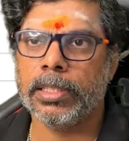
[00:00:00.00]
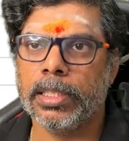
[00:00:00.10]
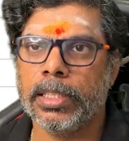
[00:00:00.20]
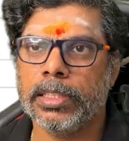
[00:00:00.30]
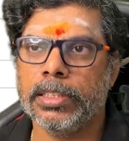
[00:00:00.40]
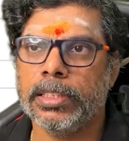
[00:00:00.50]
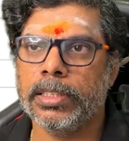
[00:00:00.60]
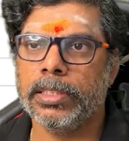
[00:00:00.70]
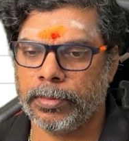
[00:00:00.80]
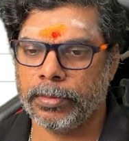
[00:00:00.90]
Energy.
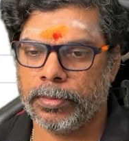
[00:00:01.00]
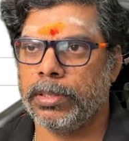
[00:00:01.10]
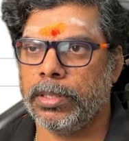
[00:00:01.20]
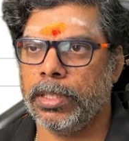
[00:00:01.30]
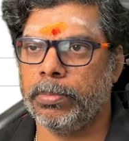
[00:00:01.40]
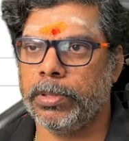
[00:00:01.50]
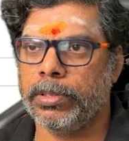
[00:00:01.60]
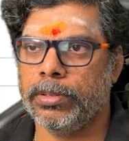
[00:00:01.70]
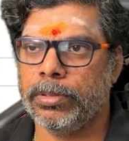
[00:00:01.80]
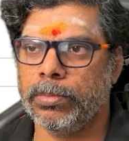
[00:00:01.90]
Let me
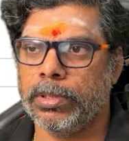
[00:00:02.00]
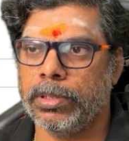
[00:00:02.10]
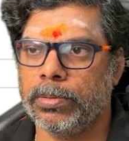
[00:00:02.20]
zoom this